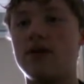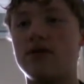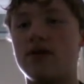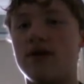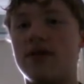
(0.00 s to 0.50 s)

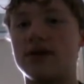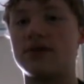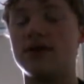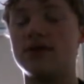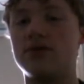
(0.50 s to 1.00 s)
Star Fox
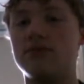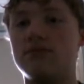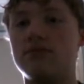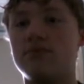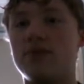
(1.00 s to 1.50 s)
stage.
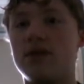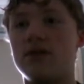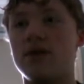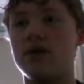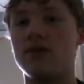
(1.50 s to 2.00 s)

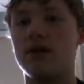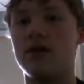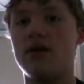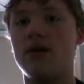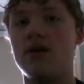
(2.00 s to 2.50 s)
That was
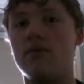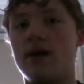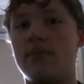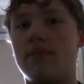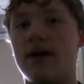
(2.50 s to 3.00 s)

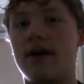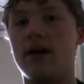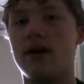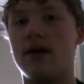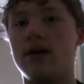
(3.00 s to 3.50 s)
right by